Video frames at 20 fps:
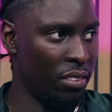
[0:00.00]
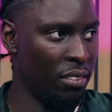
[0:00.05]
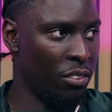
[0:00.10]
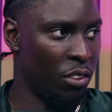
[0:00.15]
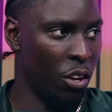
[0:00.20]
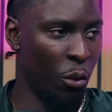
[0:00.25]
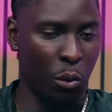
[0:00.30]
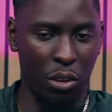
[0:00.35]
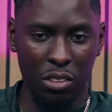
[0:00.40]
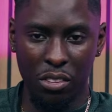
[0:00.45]
So
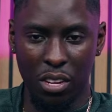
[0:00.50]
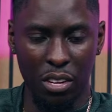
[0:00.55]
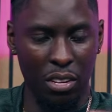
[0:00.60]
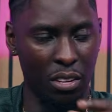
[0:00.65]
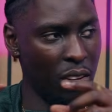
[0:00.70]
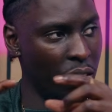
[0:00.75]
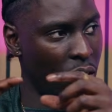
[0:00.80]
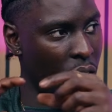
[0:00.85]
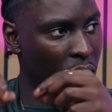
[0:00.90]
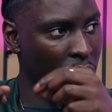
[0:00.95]
it wasn't
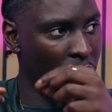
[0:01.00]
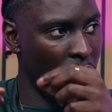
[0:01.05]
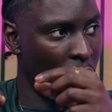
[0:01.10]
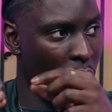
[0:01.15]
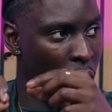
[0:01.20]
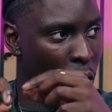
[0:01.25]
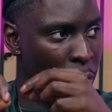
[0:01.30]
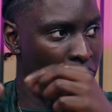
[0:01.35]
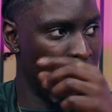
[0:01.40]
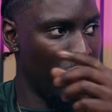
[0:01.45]

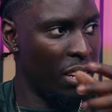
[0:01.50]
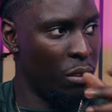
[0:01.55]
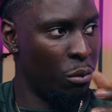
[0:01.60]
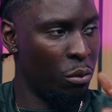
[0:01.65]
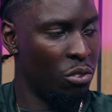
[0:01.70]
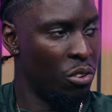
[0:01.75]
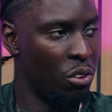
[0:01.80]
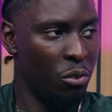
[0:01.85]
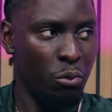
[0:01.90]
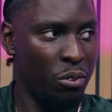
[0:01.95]
open, it
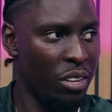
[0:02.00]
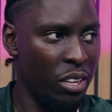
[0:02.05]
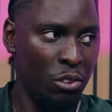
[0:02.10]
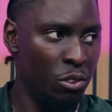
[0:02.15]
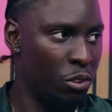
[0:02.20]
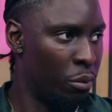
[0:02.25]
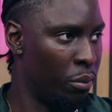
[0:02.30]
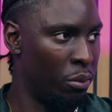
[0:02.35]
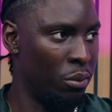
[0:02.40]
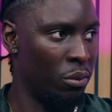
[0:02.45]
wasn't reusable.